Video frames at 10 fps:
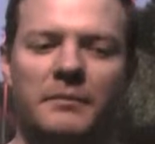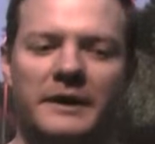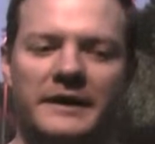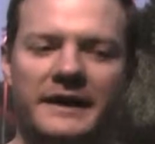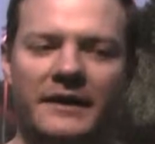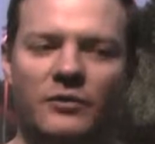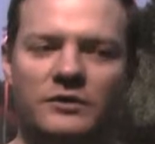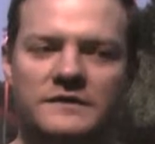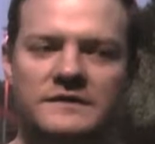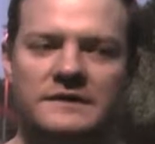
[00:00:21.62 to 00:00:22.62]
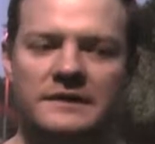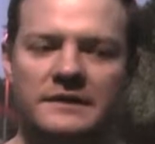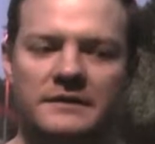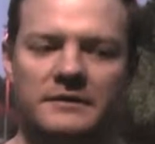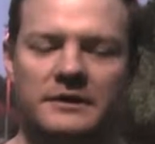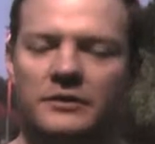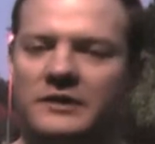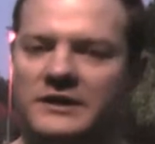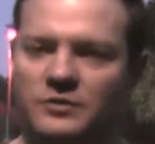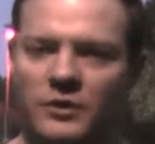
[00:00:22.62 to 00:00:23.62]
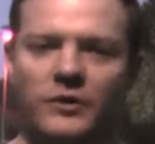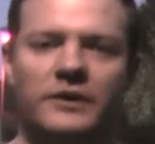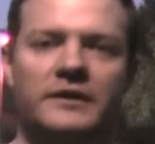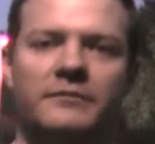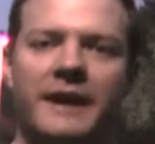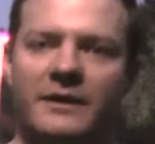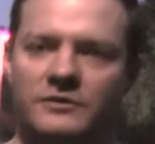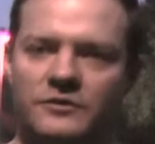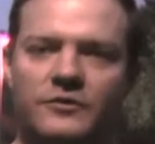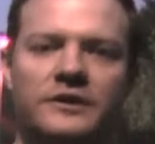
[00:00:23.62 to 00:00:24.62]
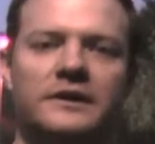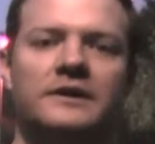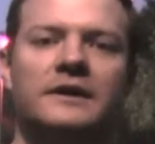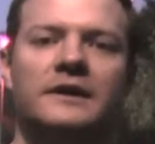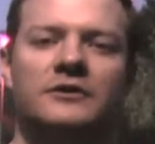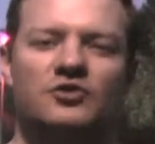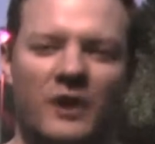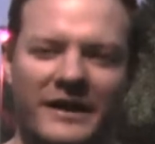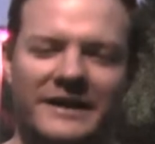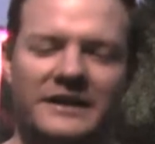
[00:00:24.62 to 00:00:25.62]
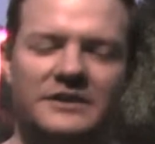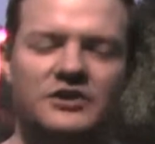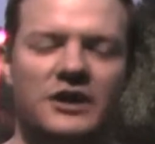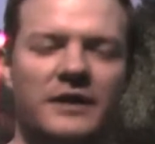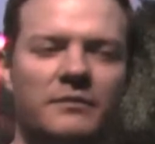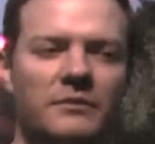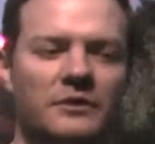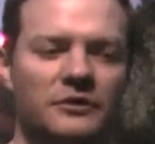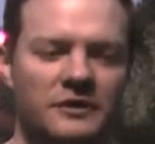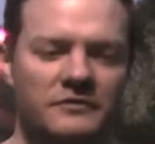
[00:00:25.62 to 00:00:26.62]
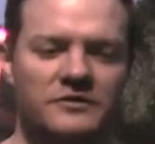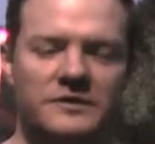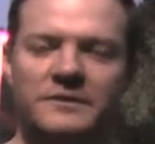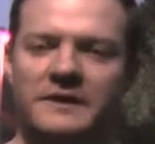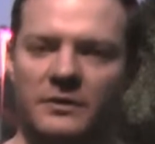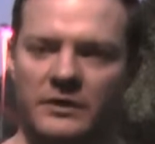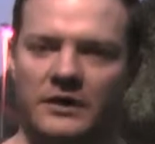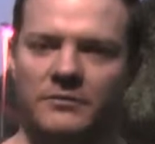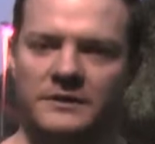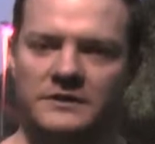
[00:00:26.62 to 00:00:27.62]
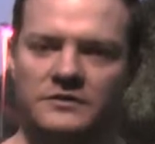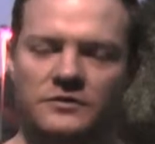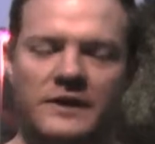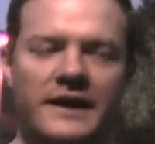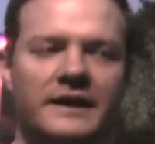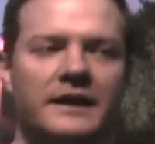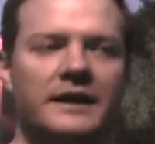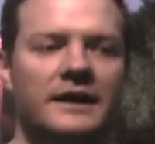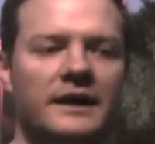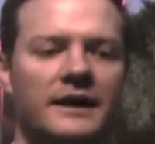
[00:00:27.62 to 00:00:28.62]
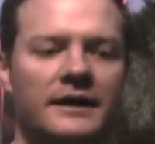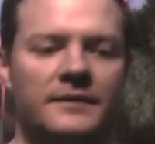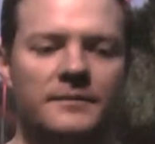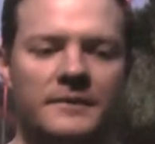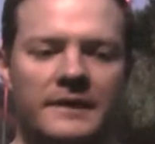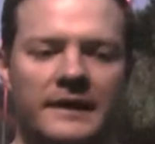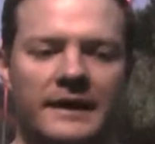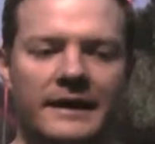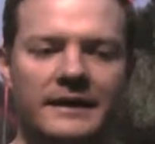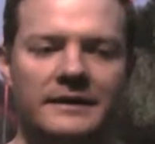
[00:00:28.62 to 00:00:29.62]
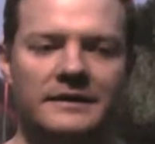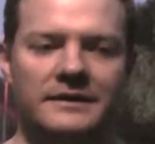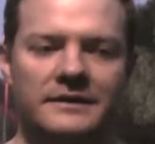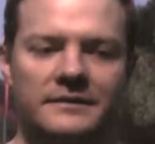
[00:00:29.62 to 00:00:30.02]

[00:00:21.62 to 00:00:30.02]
but I was, you know, knees were hurting, back was hurting, trying to get in shape, looking for something that would help me to do that. and